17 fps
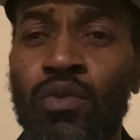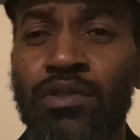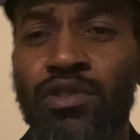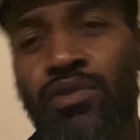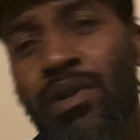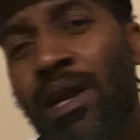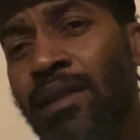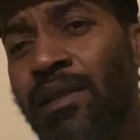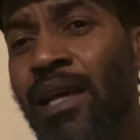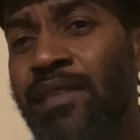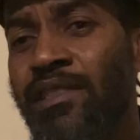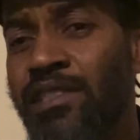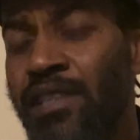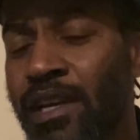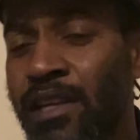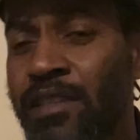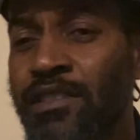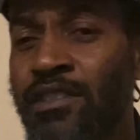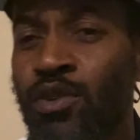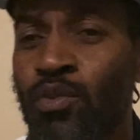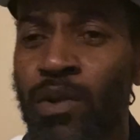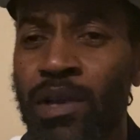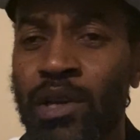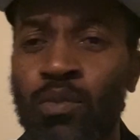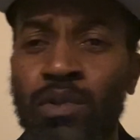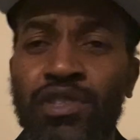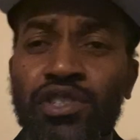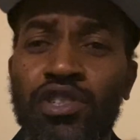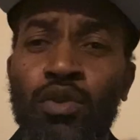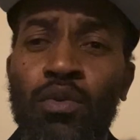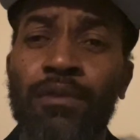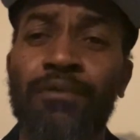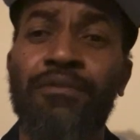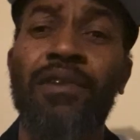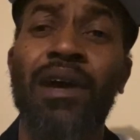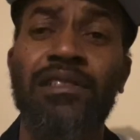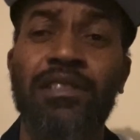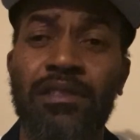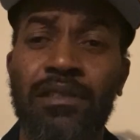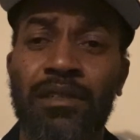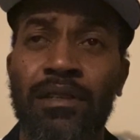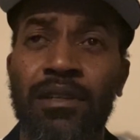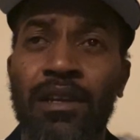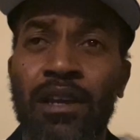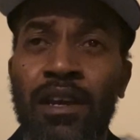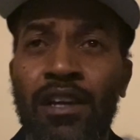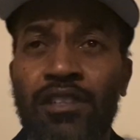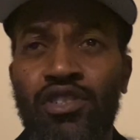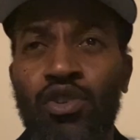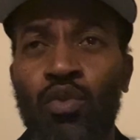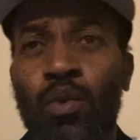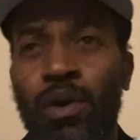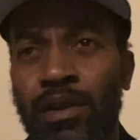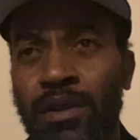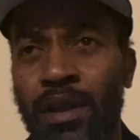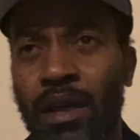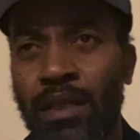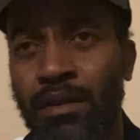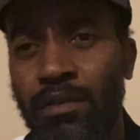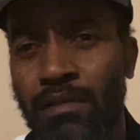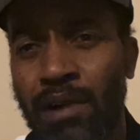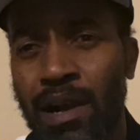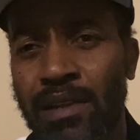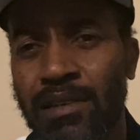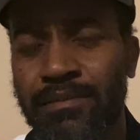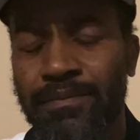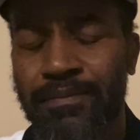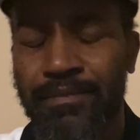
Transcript: And so that changes the way that we show affection to one another, right?